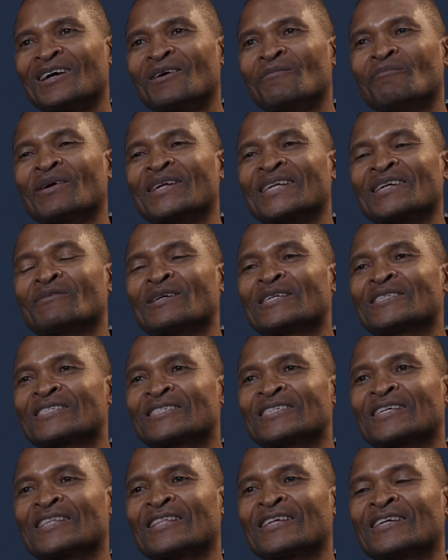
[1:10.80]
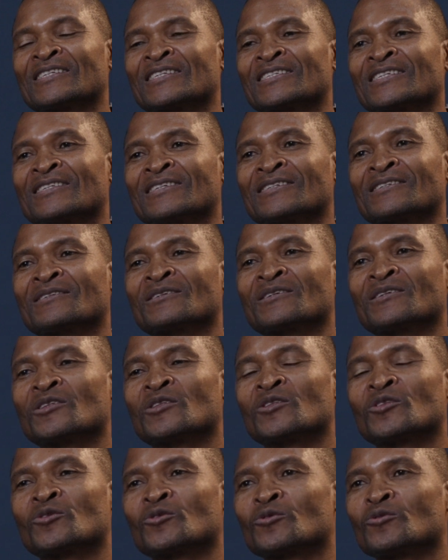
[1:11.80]
But I must say that
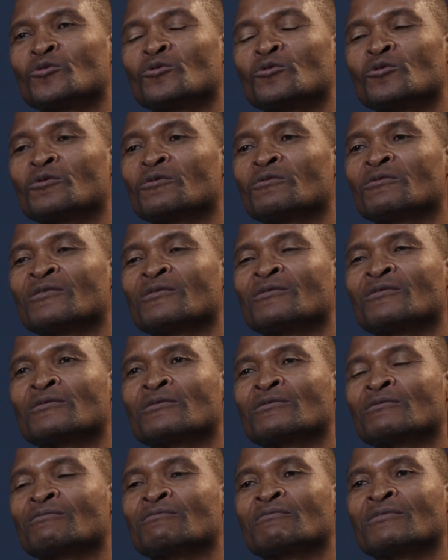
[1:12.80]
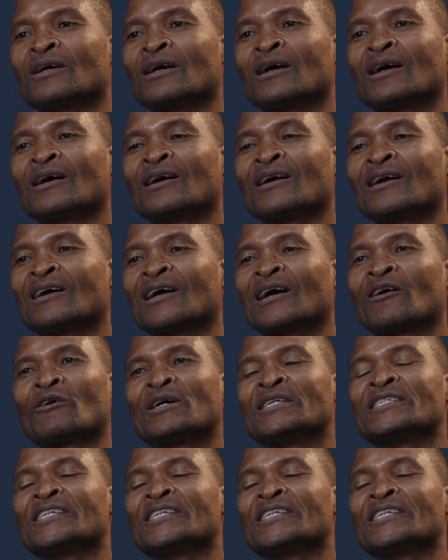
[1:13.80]
through our